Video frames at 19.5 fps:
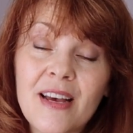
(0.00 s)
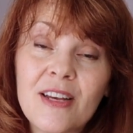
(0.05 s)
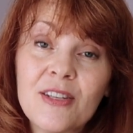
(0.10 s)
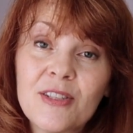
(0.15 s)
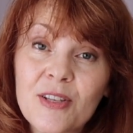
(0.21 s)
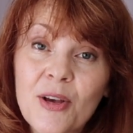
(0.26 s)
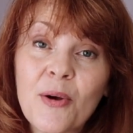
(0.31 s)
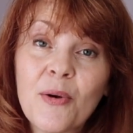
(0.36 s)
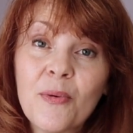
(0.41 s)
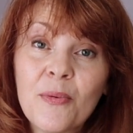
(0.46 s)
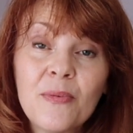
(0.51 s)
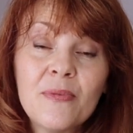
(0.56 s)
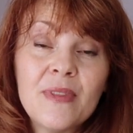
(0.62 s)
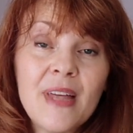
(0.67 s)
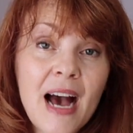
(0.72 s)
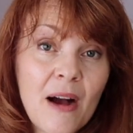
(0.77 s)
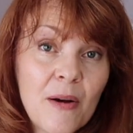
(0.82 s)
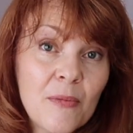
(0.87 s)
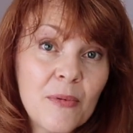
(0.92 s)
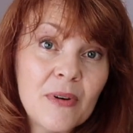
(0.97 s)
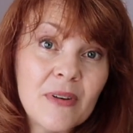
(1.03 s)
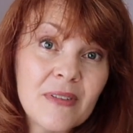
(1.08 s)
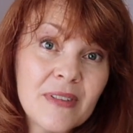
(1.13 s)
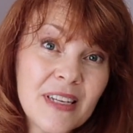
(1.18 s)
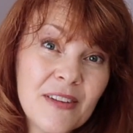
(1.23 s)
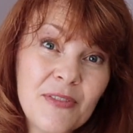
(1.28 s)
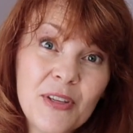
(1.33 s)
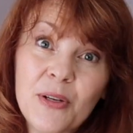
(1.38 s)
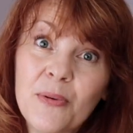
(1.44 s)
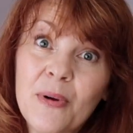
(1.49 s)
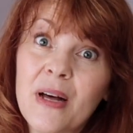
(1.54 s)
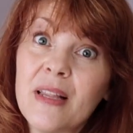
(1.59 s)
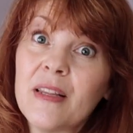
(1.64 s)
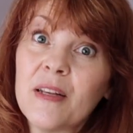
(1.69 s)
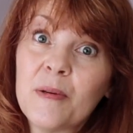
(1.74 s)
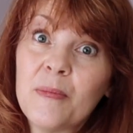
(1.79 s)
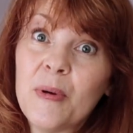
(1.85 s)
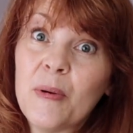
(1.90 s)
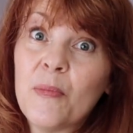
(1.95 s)
so that will give you a
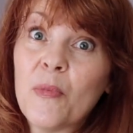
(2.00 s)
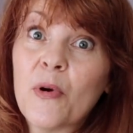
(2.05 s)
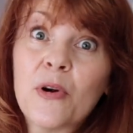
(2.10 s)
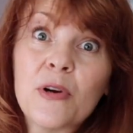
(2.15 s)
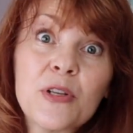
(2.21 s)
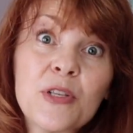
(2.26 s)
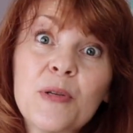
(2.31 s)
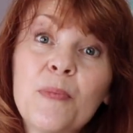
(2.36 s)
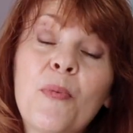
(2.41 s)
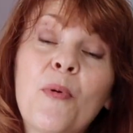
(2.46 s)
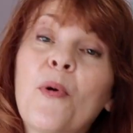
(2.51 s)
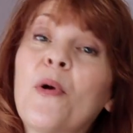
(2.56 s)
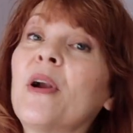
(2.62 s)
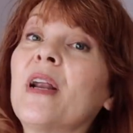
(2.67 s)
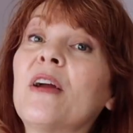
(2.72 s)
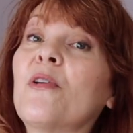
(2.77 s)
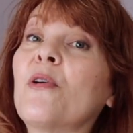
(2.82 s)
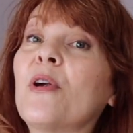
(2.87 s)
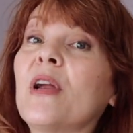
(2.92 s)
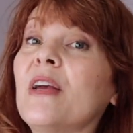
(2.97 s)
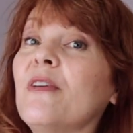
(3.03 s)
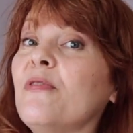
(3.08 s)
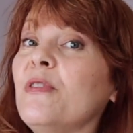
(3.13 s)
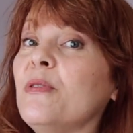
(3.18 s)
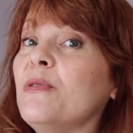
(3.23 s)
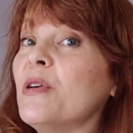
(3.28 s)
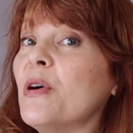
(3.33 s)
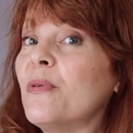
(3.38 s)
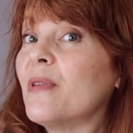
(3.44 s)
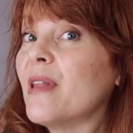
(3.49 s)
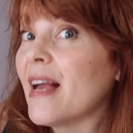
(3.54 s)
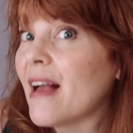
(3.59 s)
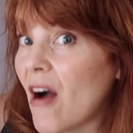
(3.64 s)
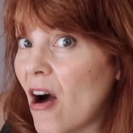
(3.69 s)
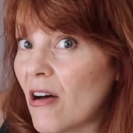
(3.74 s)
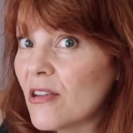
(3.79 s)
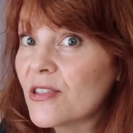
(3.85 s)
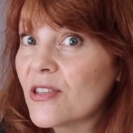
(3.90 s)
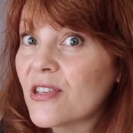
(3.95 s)
little bit more support, or if you don't like
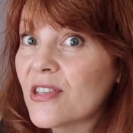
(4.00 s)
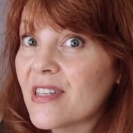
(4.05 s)
halter